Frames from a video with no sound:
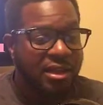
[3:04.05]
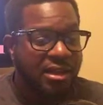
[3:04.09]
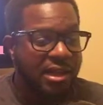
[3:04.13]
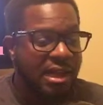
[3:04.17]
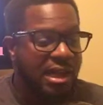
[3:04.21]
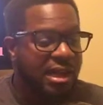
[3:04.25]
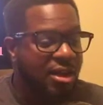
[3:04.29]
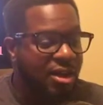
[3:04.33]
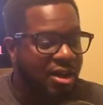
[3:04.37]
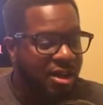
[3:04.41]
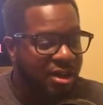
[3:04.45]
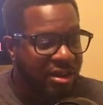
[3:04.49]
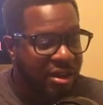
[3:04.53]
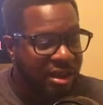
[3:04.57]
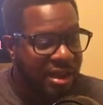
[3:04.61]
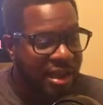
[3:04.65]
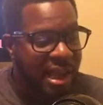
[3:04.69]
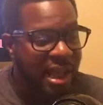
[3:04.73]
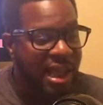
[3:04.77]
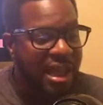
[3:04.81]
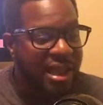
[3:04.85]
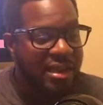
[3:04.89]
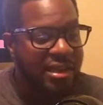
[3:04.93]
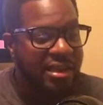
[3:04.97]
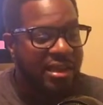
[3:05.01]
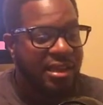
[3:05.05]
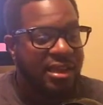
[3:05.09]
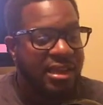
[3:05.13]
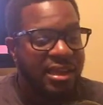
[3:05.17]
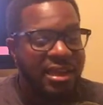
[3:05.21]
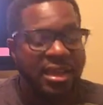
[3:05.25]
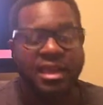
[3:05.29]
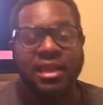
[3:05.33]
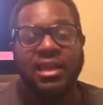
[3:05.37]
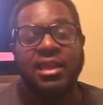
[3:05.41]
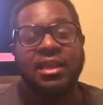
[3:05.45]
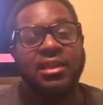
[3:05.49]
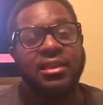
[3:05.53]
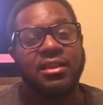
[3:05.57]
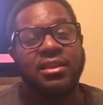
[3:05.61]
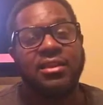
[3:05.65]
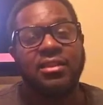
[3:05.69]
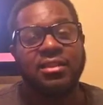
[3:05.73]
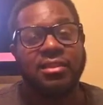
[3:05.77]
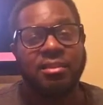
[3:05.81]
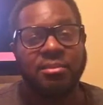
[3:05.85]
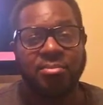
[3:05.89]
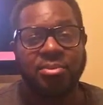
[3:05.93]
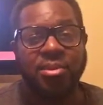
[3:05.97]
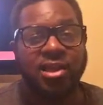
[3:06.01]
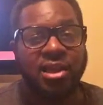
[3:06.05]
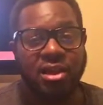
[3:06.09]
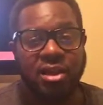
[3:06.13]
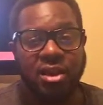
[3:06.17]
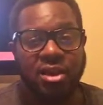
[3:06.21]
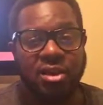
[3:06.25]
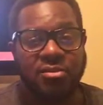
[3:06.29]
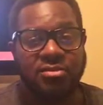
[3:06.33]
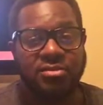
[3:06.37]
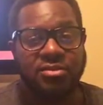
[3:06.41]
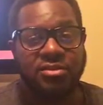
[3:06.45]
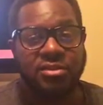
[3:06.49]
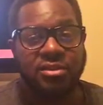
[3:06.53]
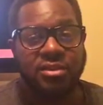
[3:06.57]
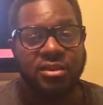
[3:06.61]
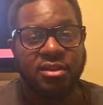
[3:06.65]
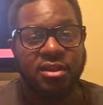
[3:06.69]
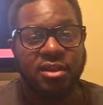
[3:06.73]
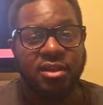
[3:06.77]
They are not in the playoffs.